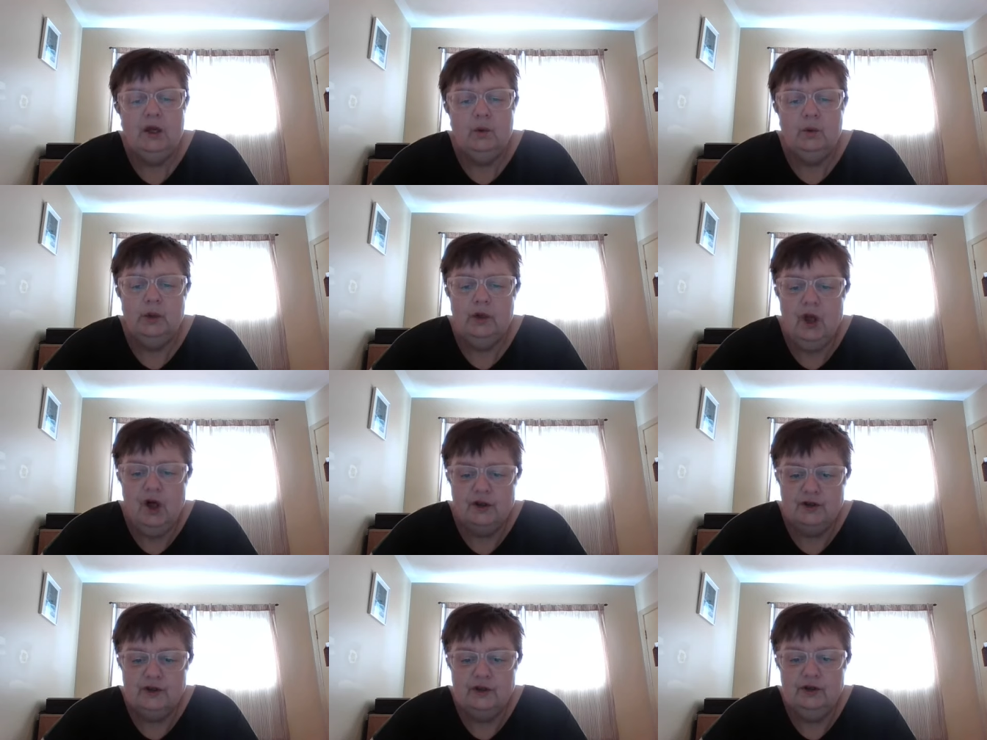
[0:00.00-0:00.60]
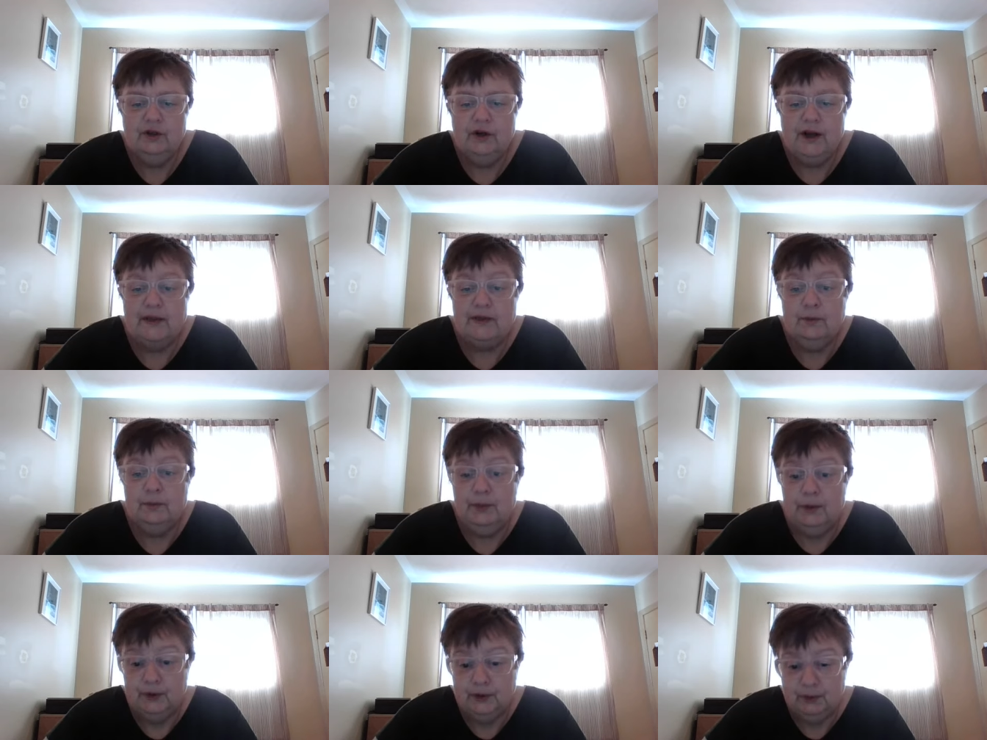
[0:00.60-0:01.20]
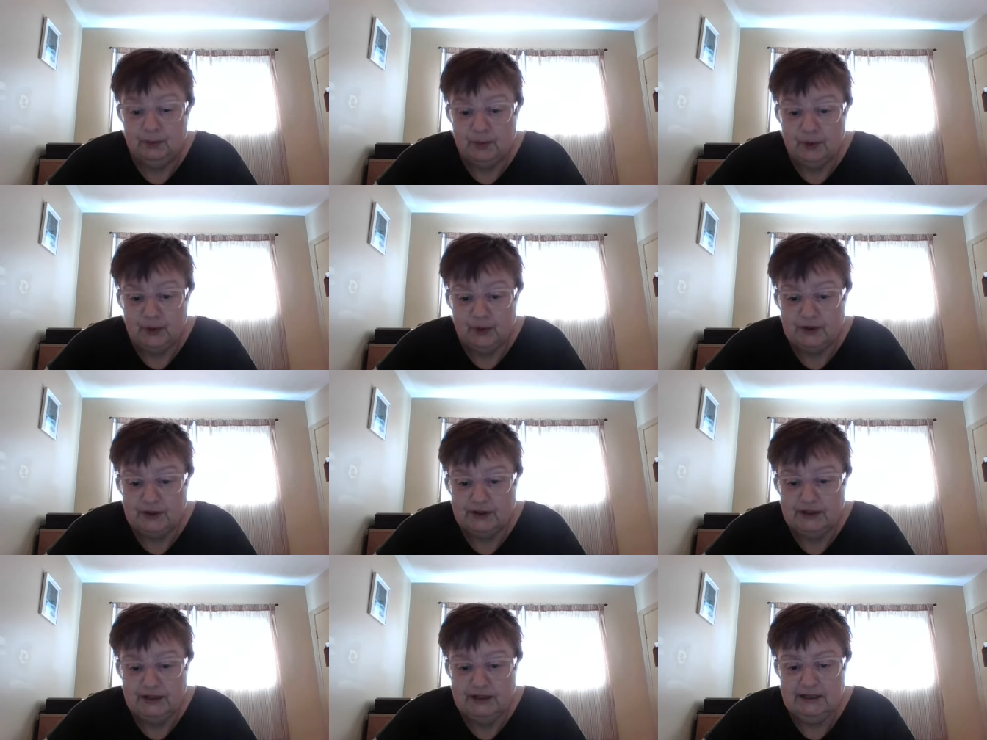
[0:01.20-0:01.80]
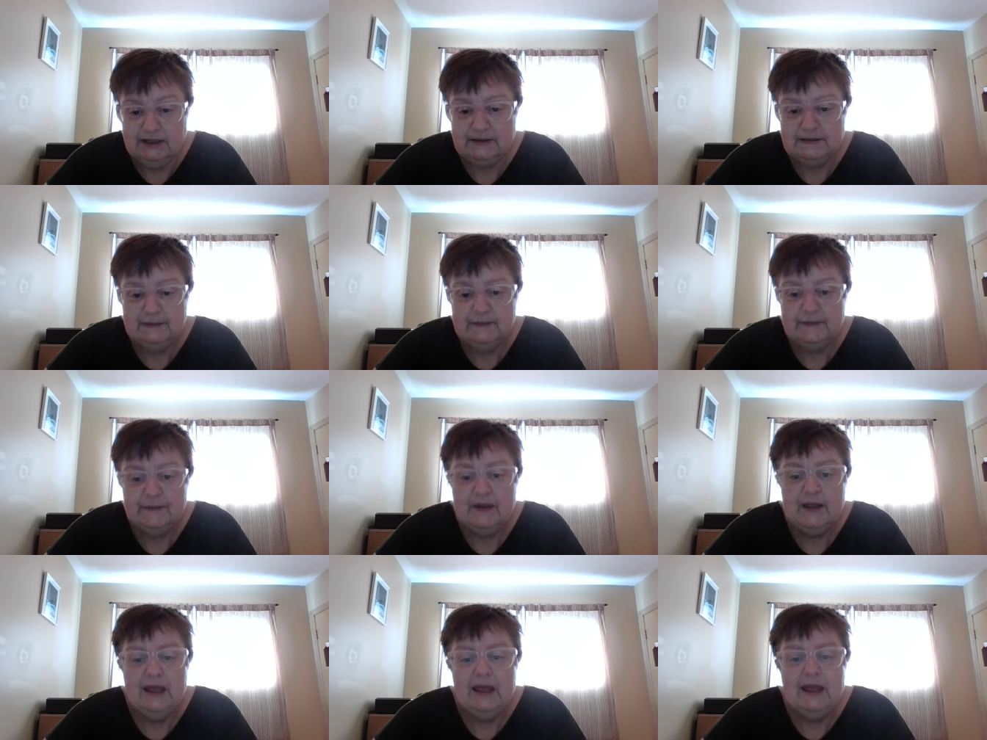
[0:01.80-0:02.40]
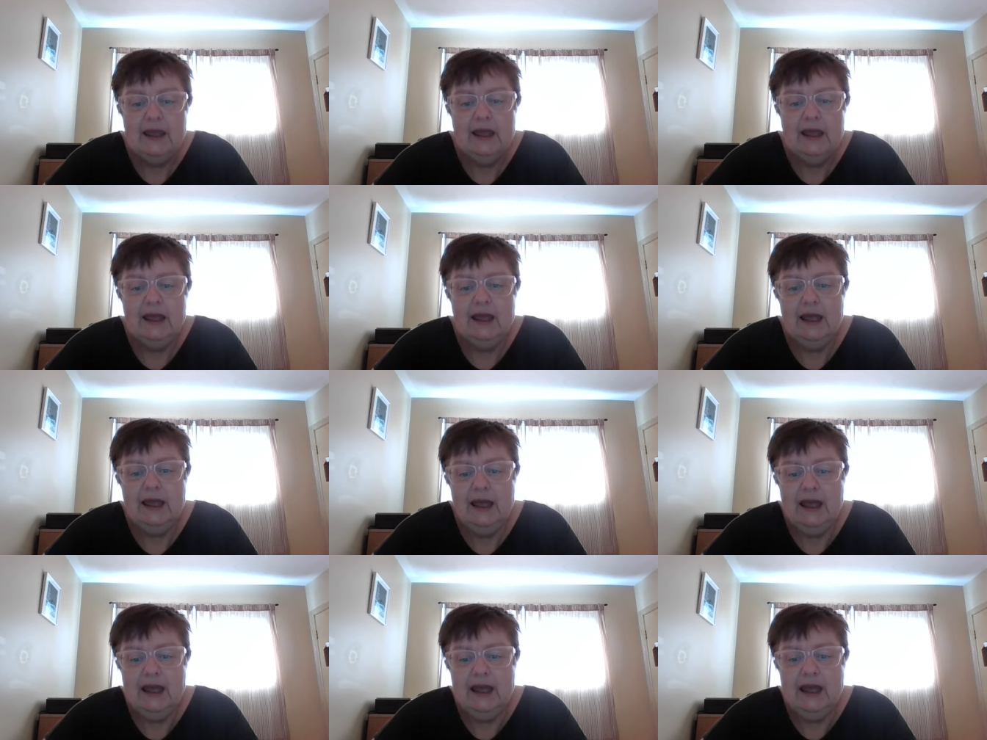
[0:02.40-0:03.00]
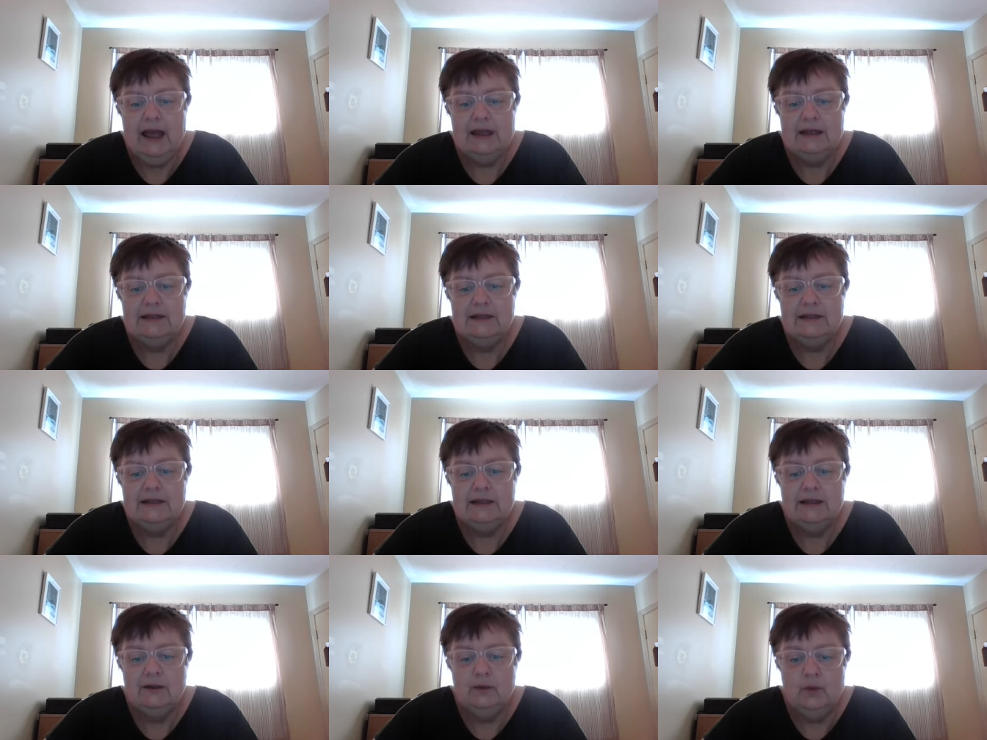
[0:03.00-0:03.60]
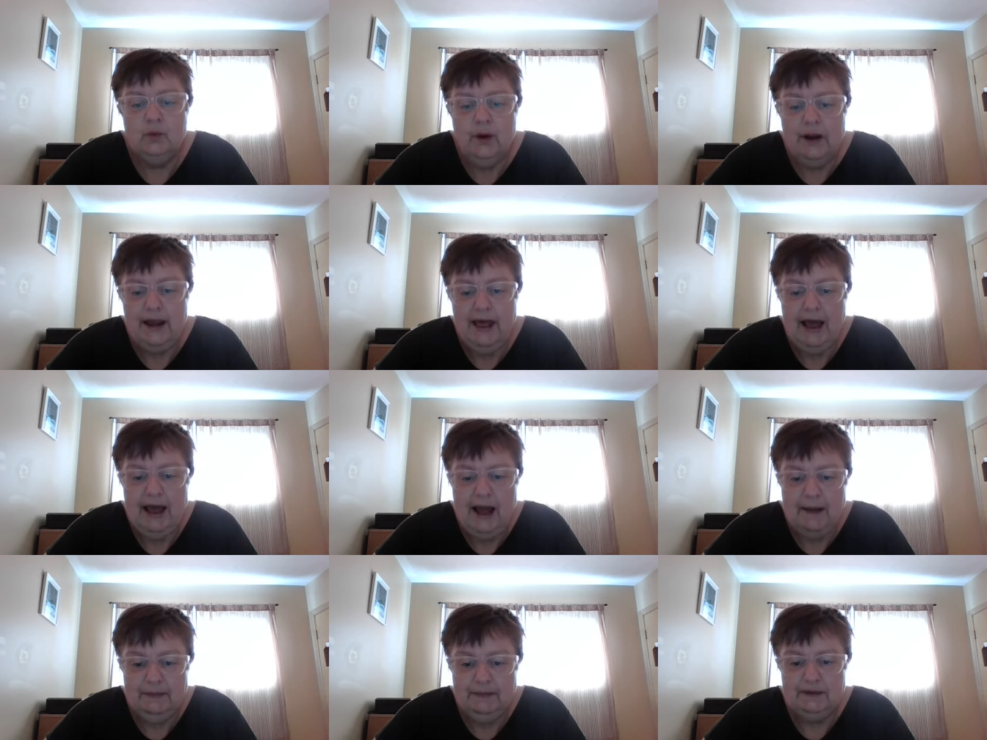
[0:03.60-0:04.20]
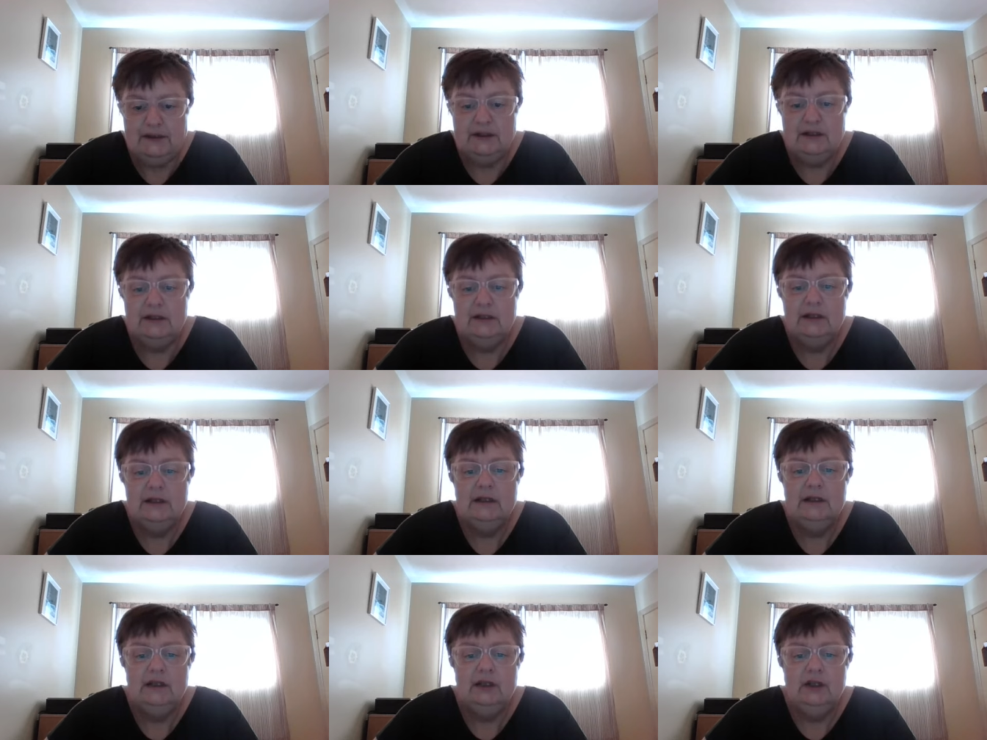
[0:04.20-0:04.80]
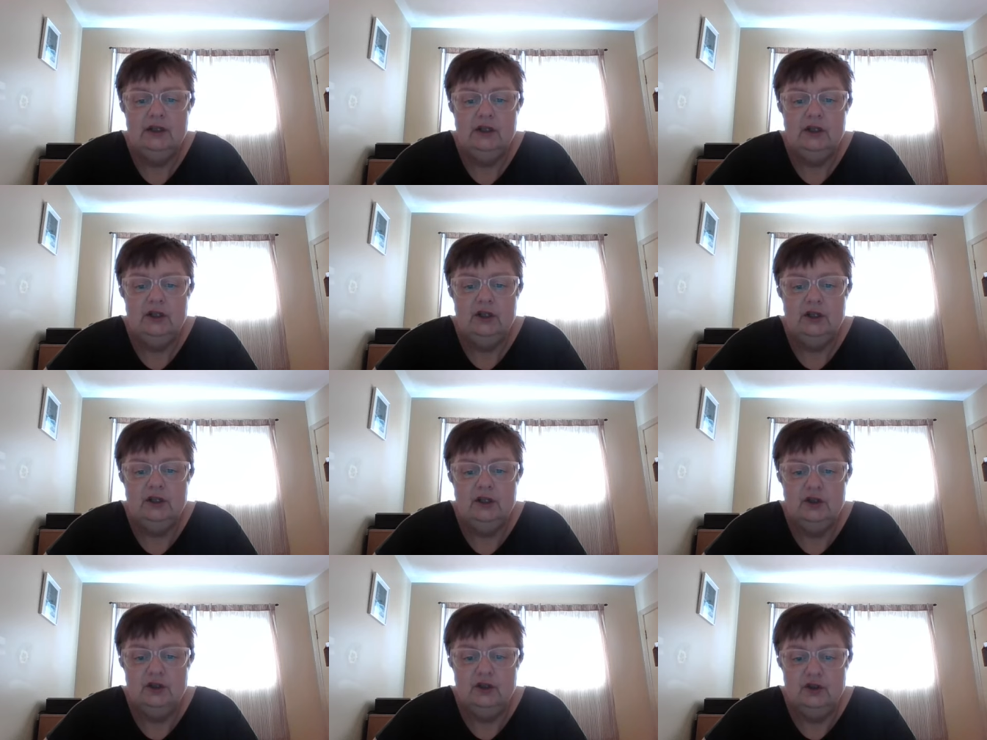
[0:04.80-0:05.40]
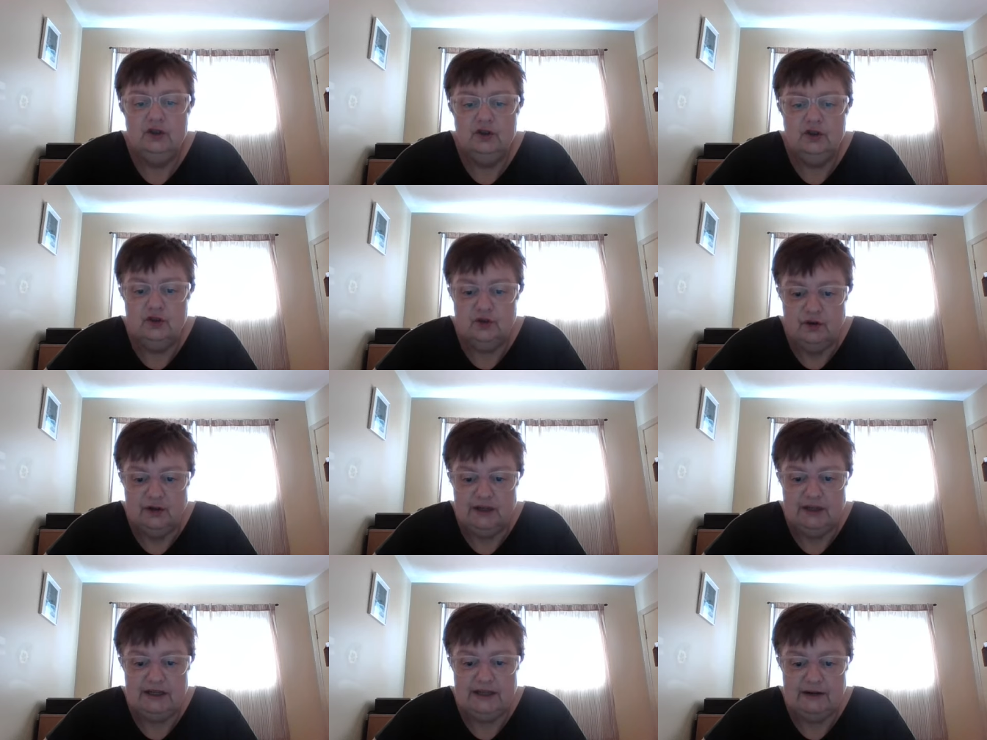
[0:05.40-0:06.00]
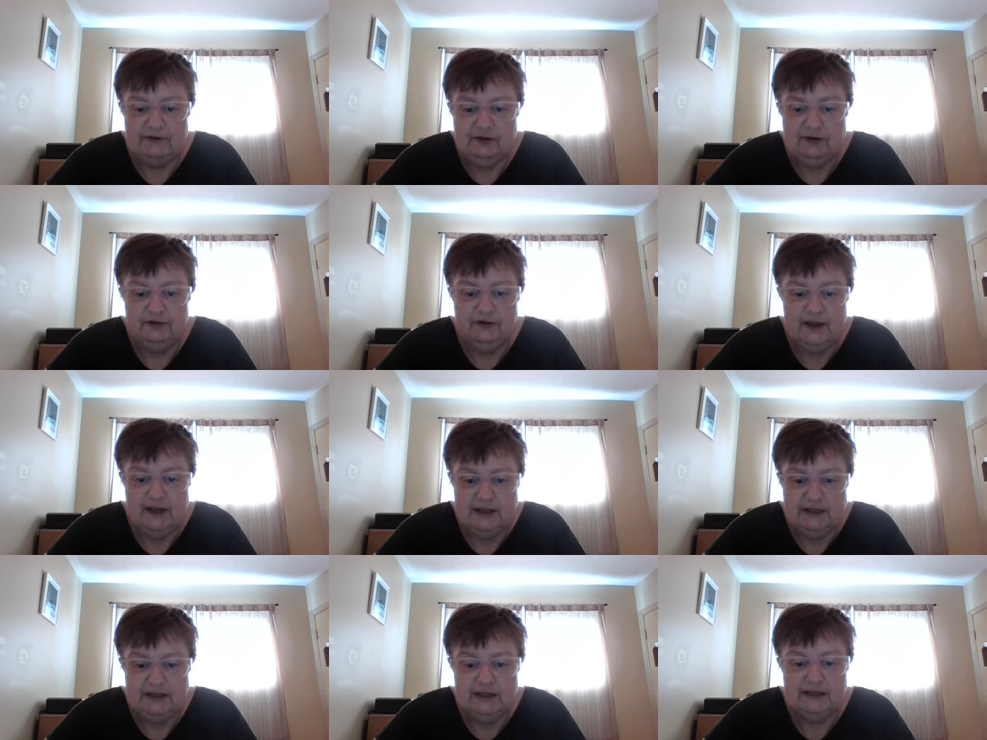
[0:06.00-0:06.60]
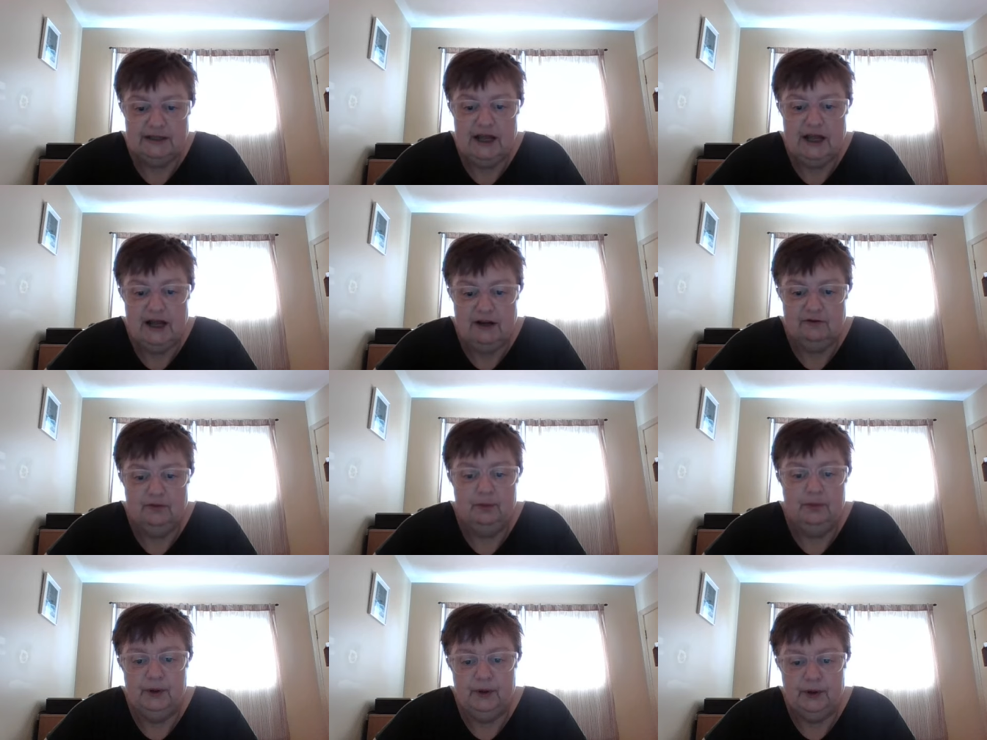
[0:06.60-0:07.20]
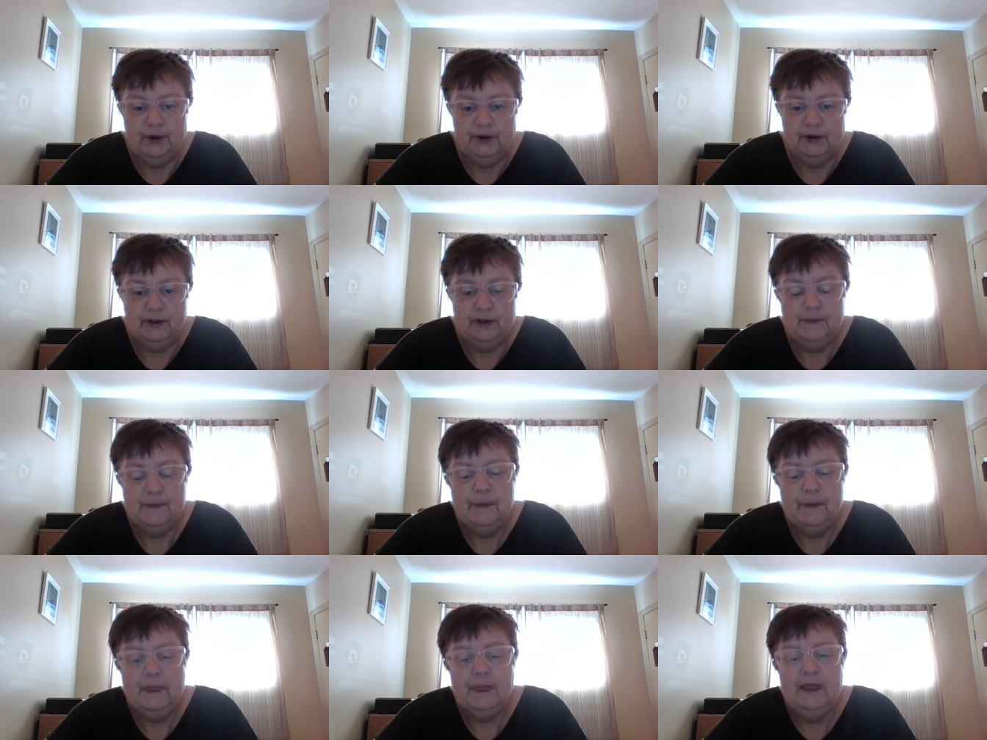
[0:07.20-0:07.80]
We'll also look at the birth process and what happens during the several phases of birth.